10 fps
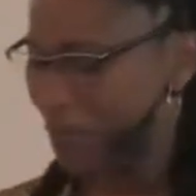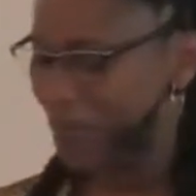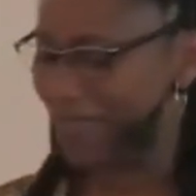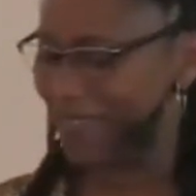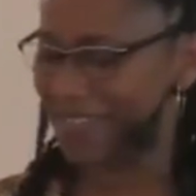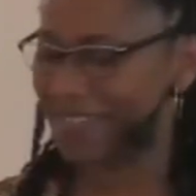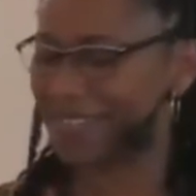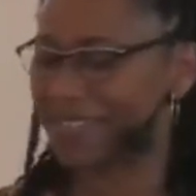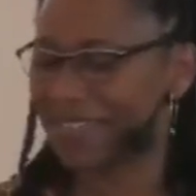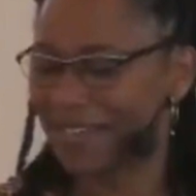this,
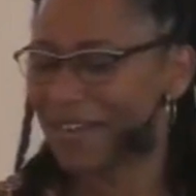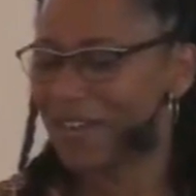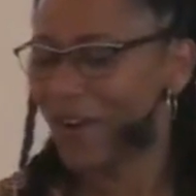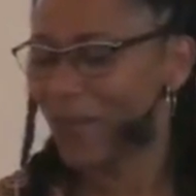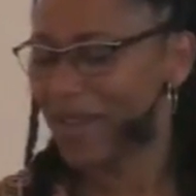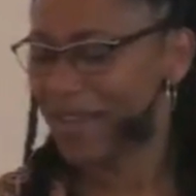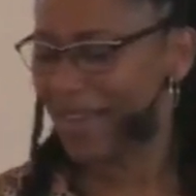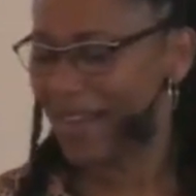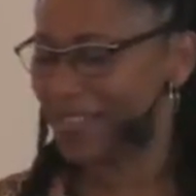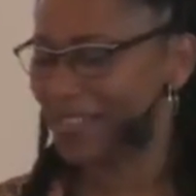knowing
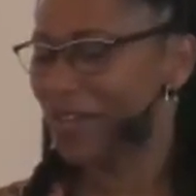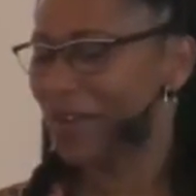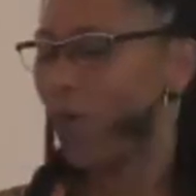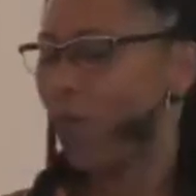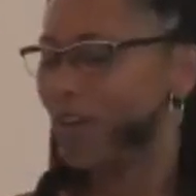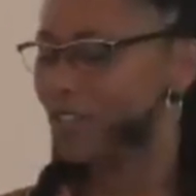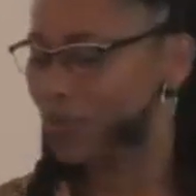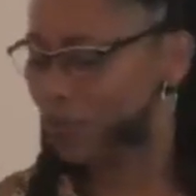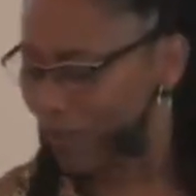that what you really